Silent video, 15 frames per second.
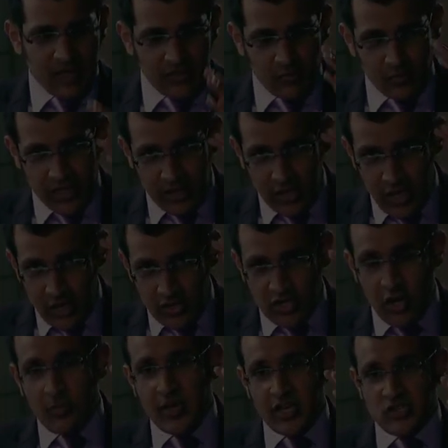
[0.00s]
the real
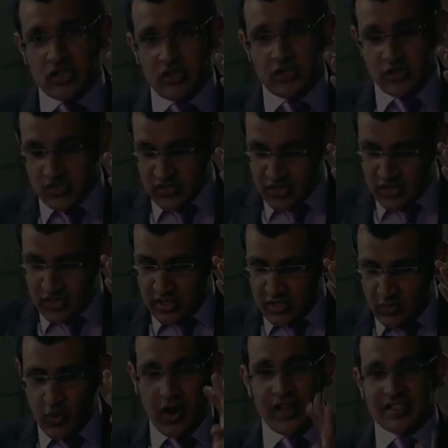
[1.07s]
top echelons,
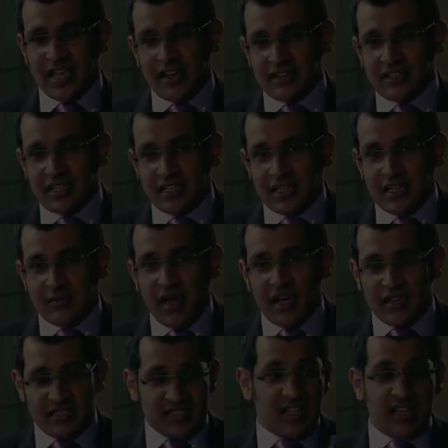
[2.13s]
were undoubtedly in
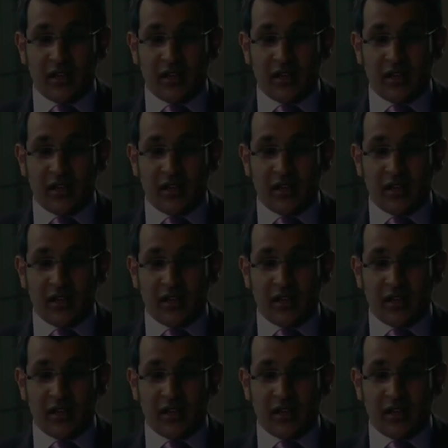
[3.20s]
Pakistan.